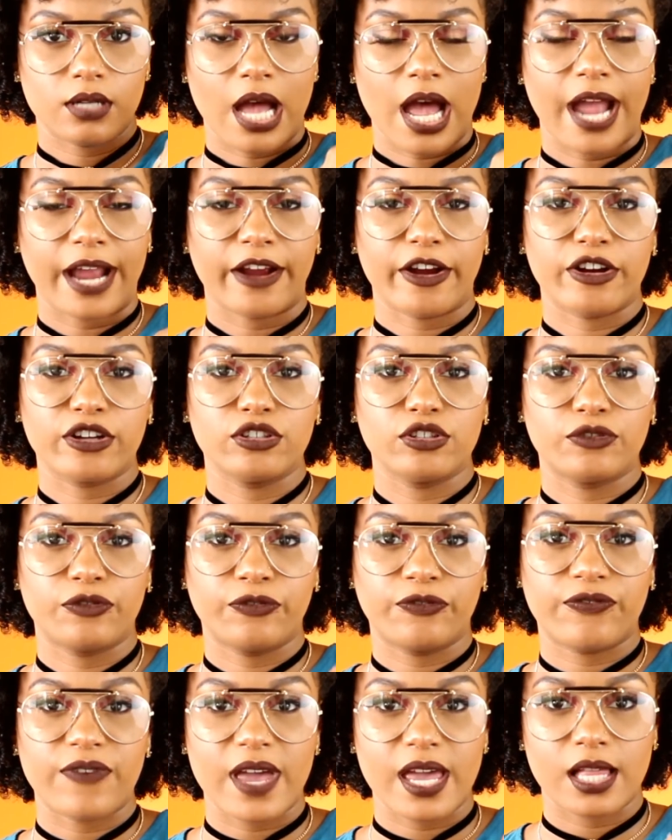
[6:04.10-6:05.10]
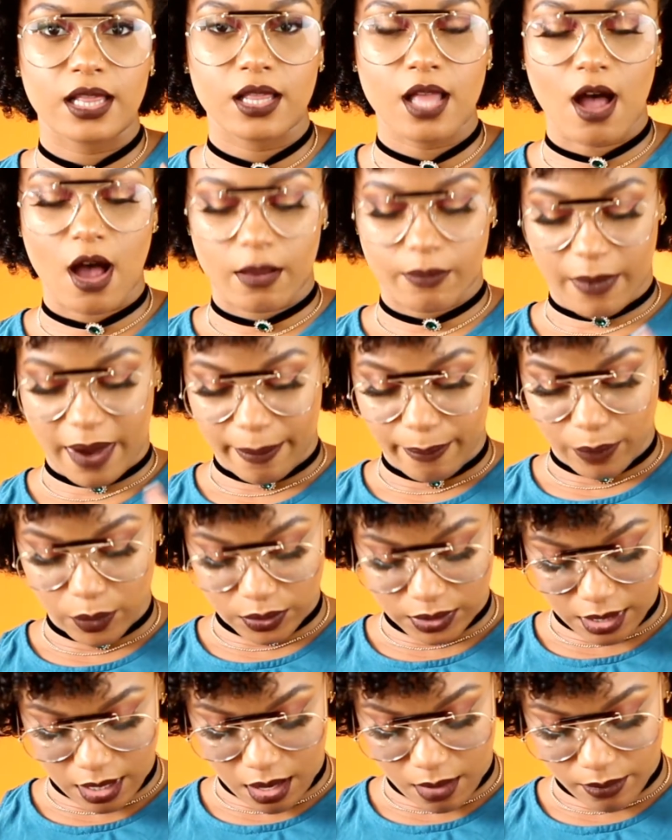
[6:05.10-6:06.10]
iron fell on my
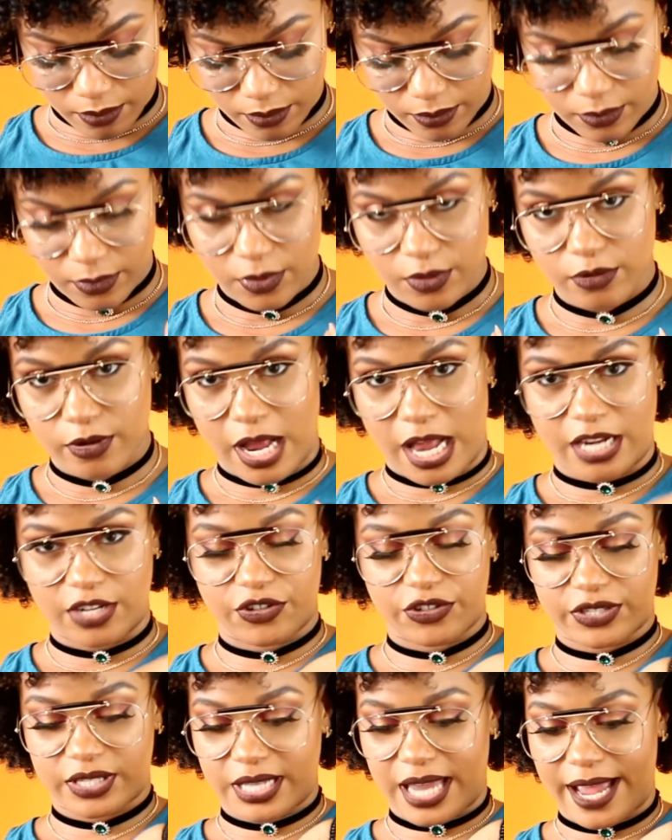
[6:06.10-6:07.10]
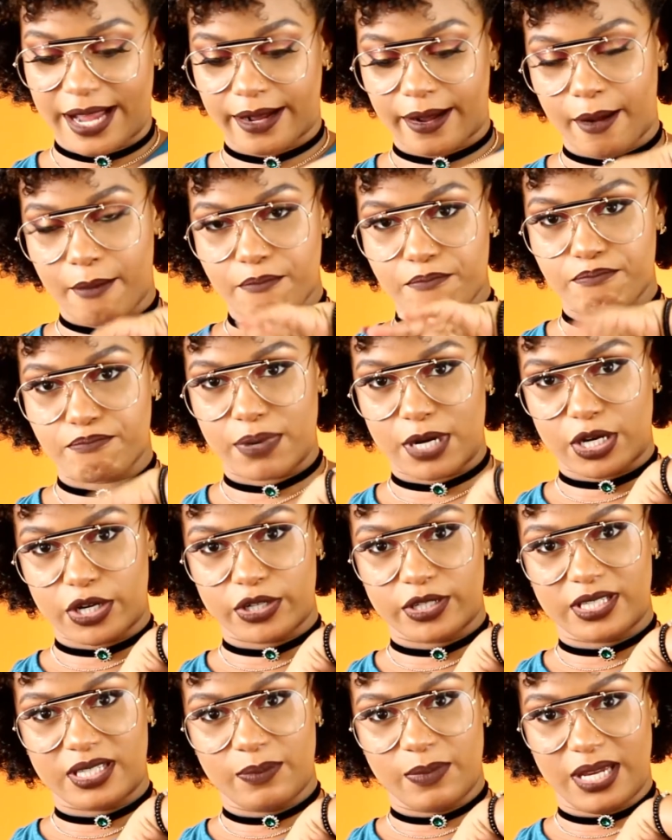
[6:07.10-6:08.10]
bosom and just like
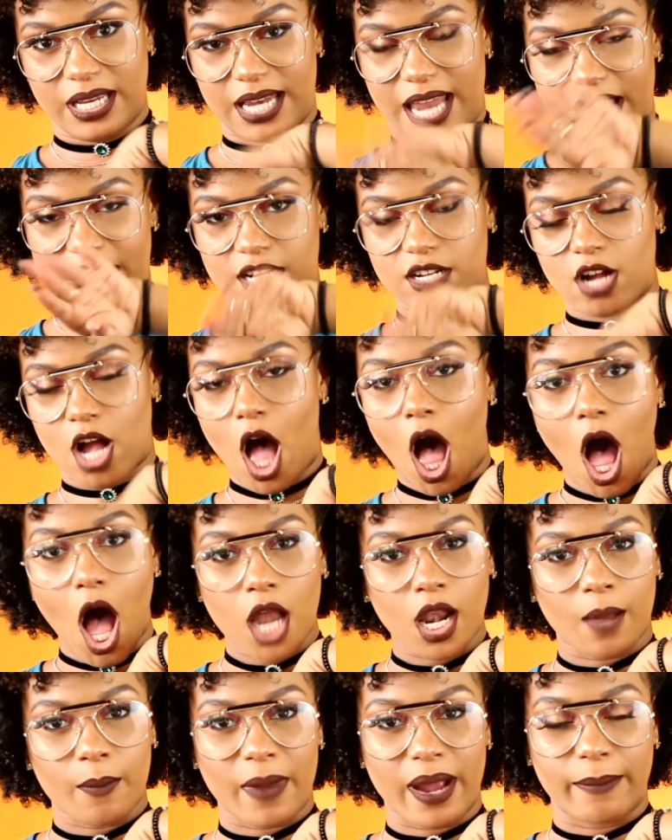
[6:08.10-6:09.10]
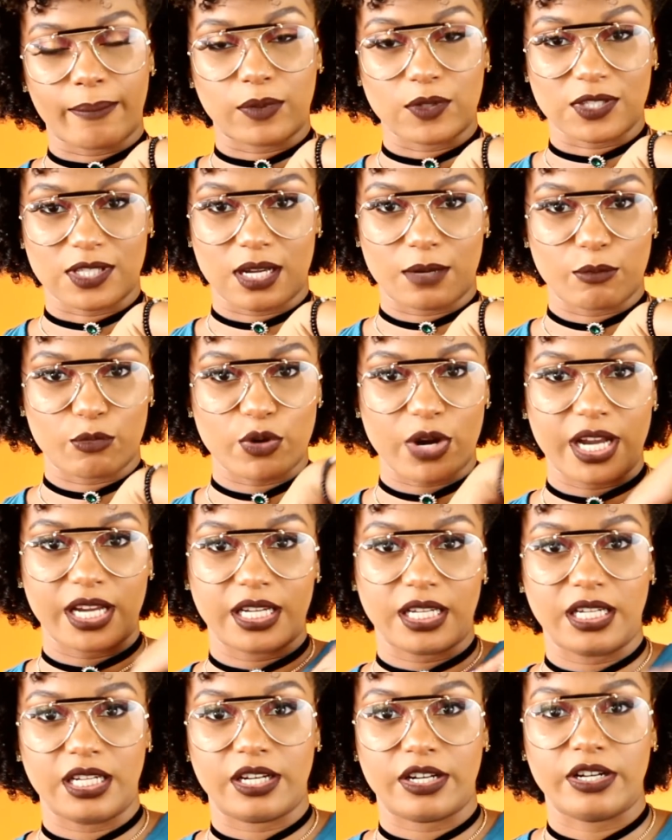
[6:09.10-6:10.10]
burnt me like all on my bosom
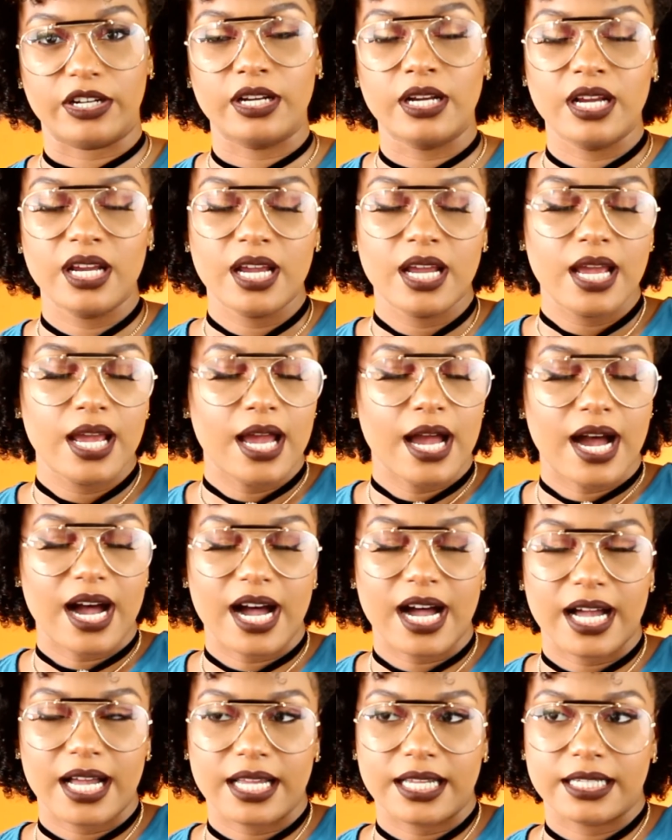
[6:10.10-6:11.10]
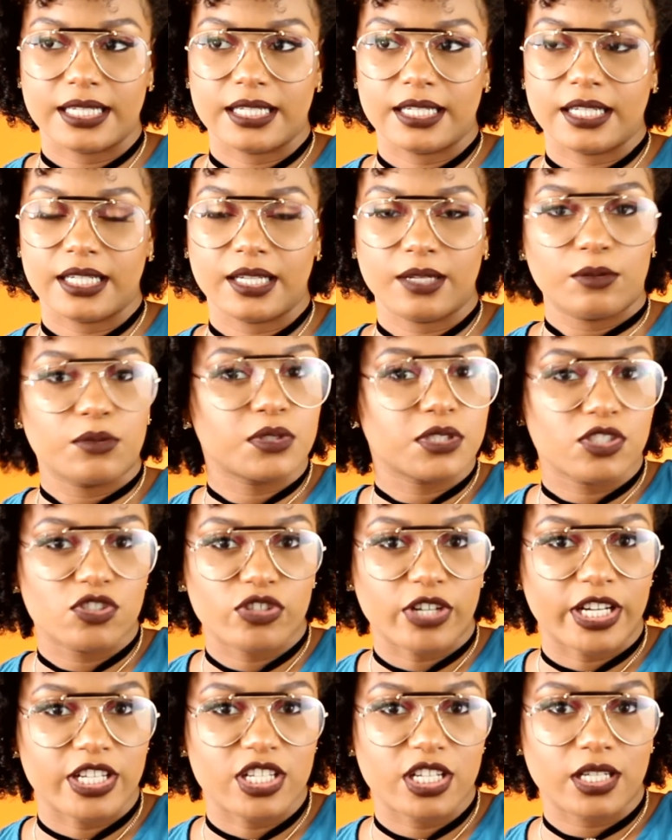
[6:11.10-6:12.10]
right here, and it was
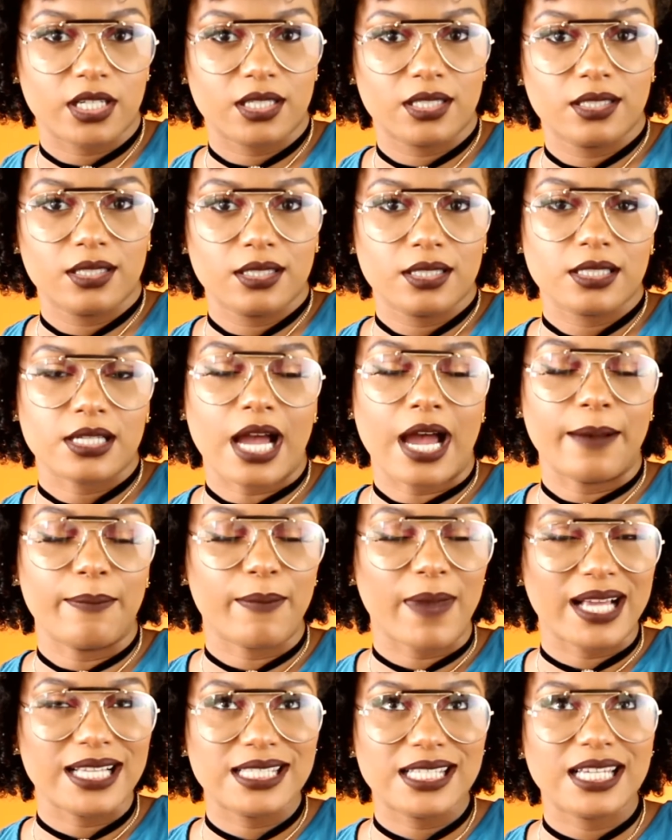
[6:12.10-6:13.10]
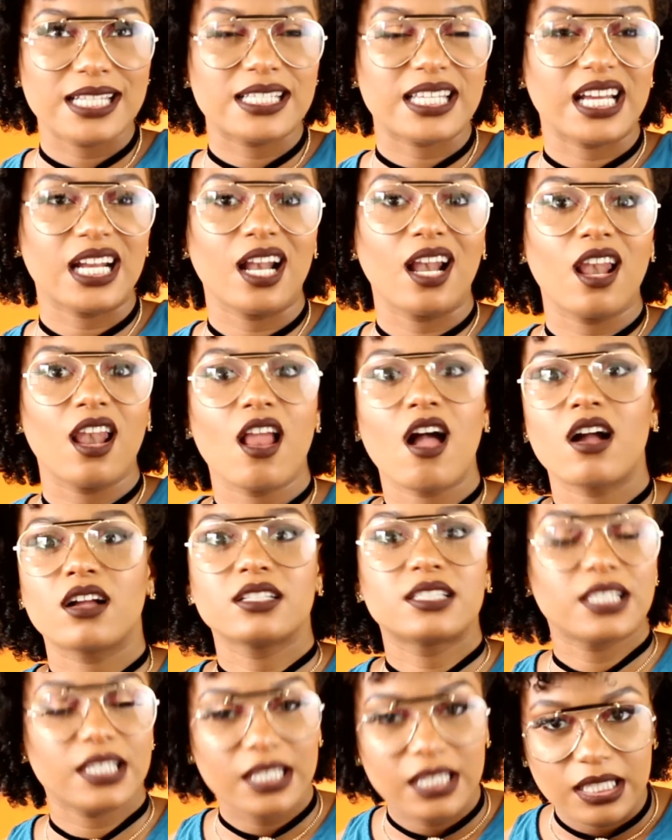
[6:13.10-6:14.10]
tragic, and my skin taking
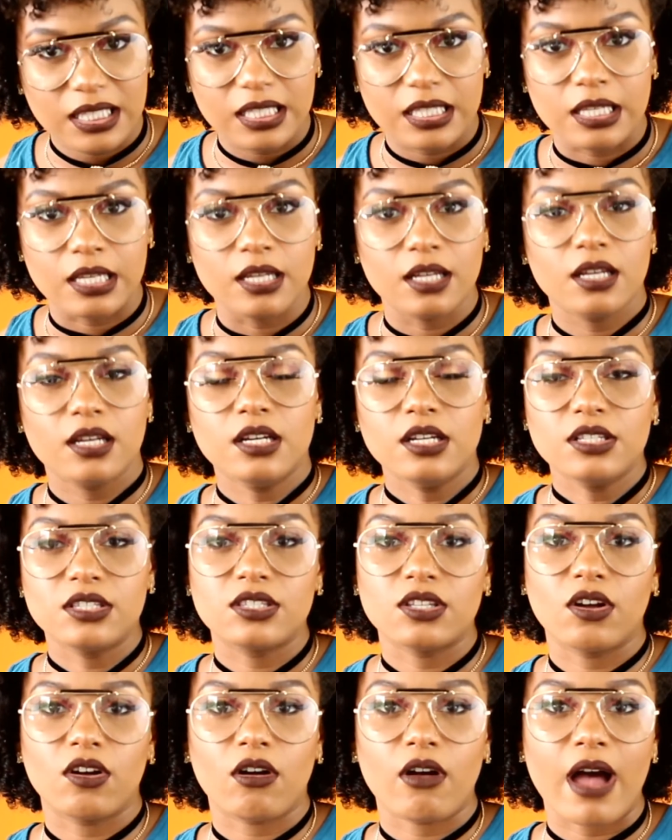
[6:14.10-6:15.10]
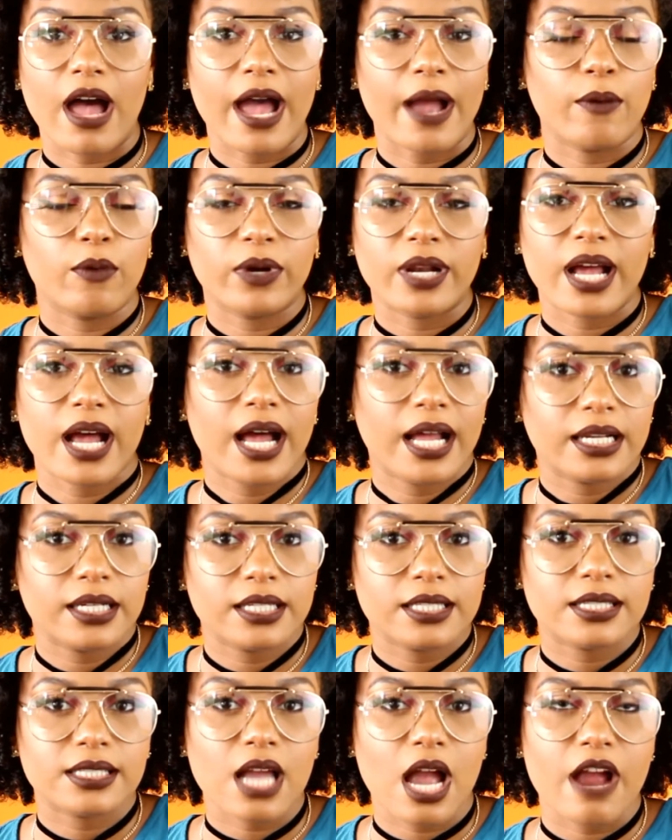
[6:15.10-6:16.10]
long to heal, so I would have
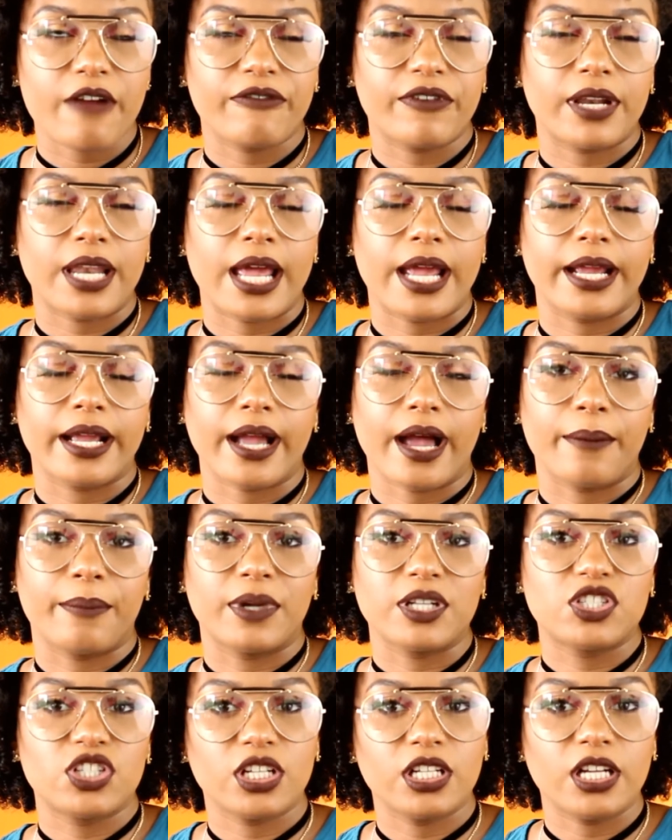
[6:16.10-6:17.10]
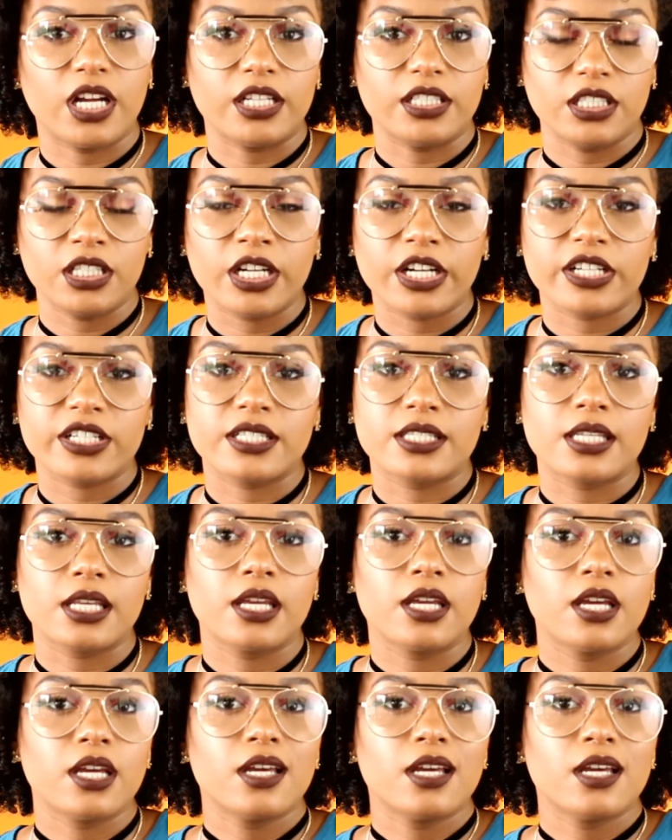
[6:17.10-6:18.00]
had the scar for like a bajillion years.